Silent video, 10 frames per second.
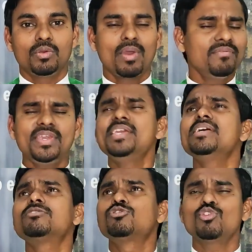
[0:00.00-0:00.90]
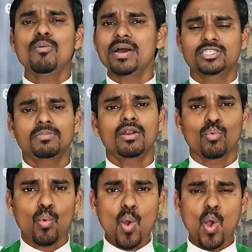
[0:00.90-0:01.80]
when we hear so much about
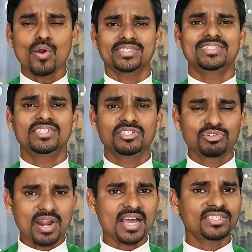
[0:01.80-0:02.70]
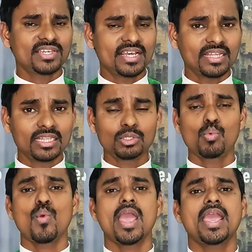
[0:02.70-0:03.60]
wars and destruction and
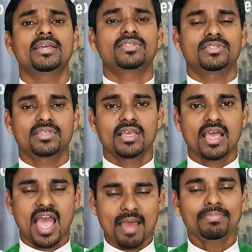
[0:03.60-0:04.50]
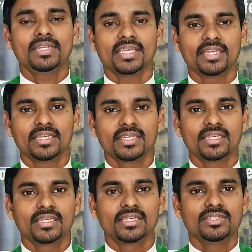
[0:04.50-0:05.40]
earthquakes happening,
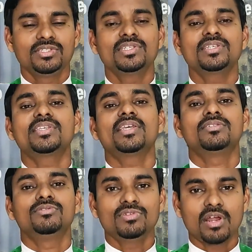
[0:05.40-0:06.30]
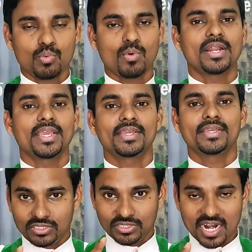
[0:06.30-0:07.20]
Jesus says, do not worry.
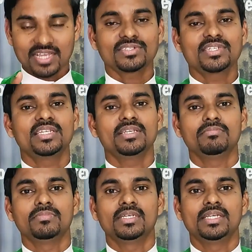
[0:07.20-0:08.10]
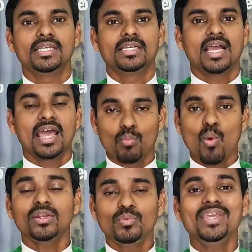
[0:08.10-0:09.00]
Trust in Him. And
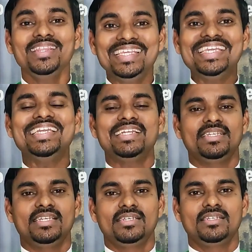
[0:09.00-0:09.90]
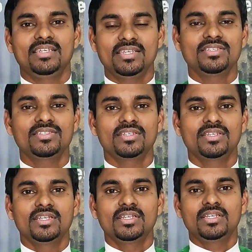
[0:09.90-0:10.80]
what we need is
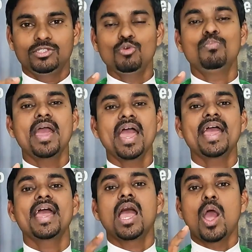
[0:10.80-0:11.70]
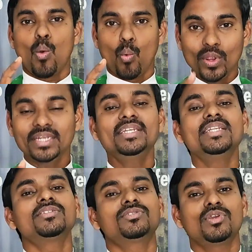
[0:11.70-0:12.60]
to bear
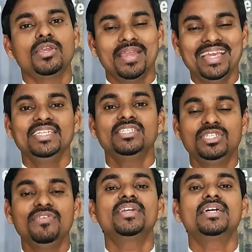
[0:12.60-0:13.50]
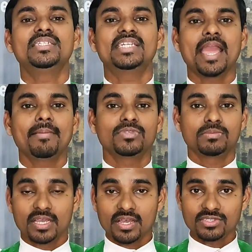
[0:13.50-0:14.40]
witness to Him in these difficult times
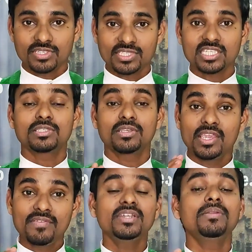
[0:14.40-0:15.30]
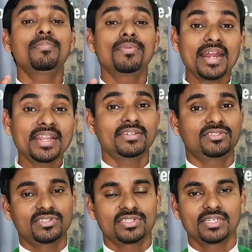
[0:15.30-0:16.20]
because Jesus even
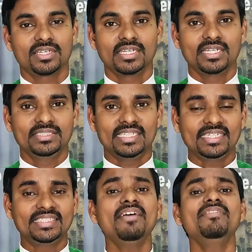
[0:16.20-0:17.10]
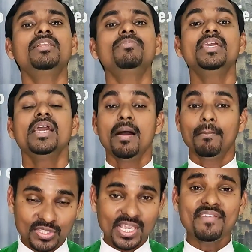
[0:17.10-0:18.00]
predicts that there will be
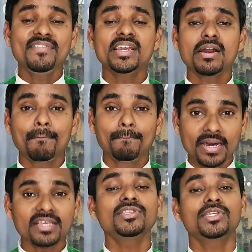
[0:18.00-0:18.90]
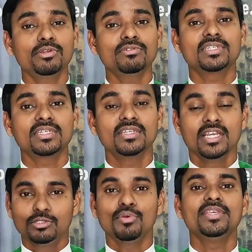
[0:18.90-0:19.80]
severe
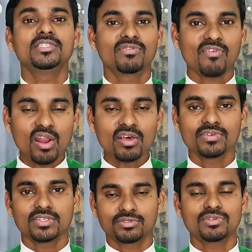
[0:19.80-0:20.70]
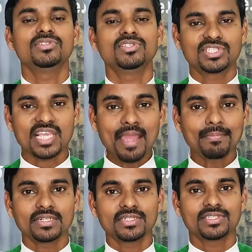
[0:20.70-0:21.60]
persecution to His followers, to His
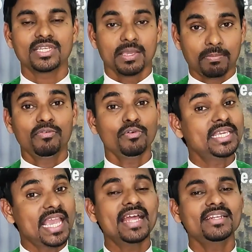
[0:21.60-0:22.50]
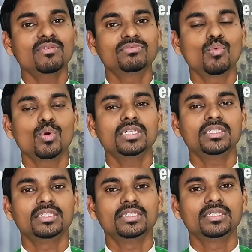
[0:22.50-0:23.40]
disciples before the end of the
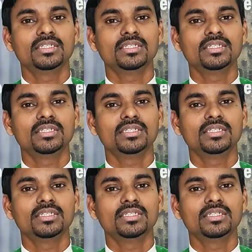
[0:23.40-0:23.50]
world